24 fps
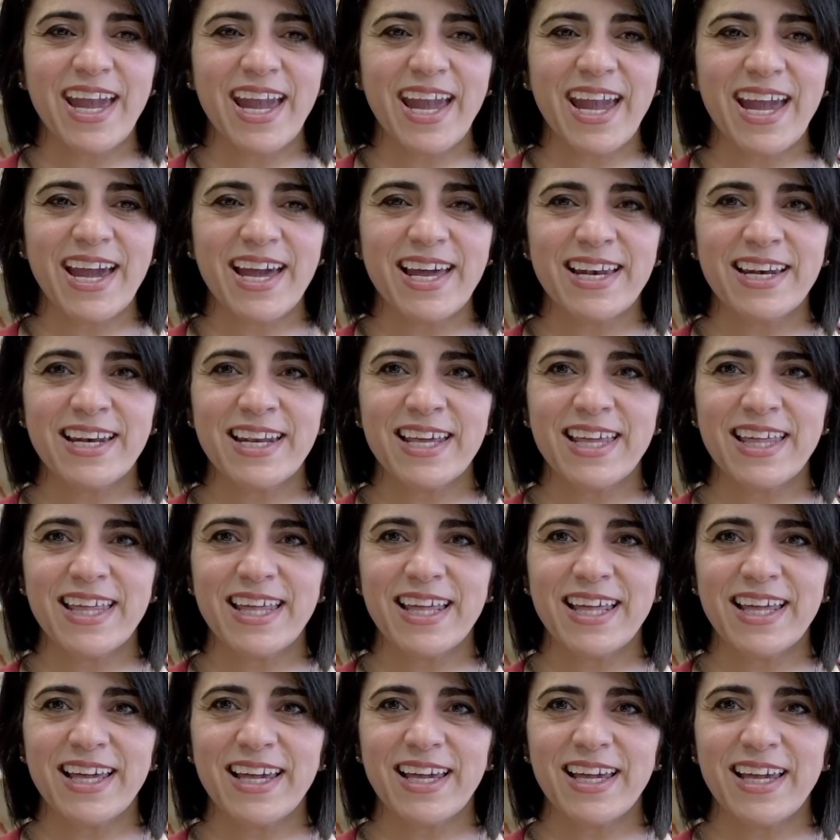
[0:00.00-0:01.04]
And
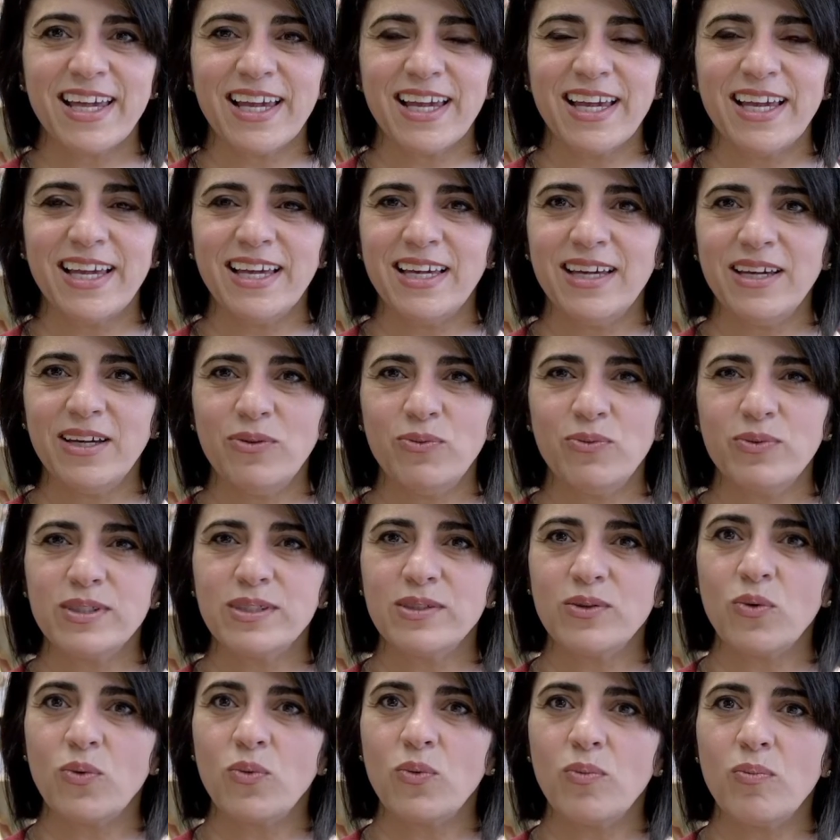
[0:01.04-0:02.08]
he
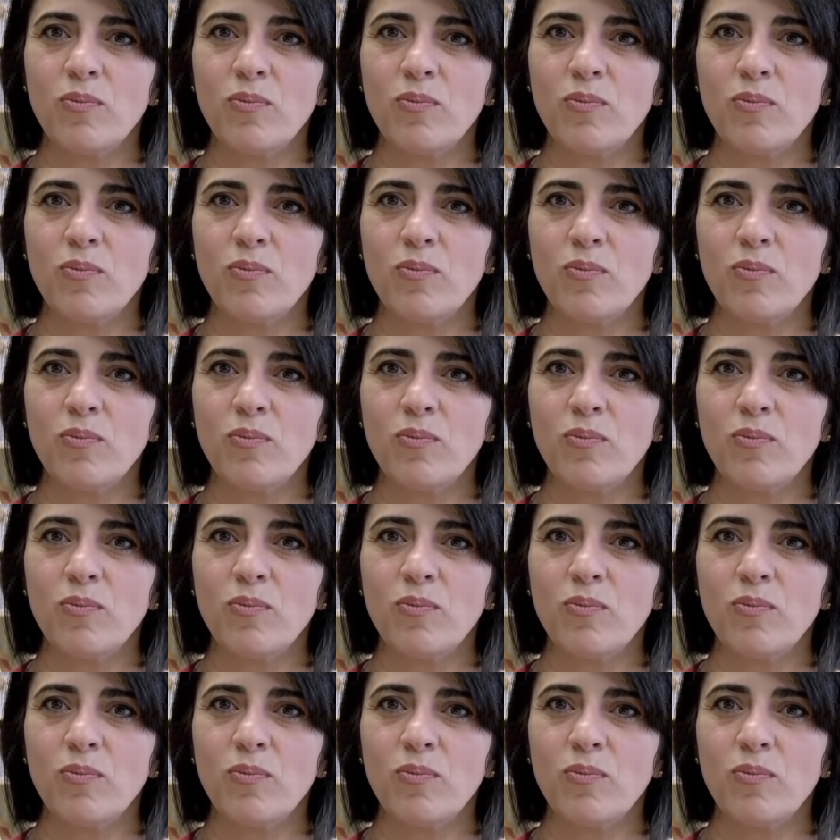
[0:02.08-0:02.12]
was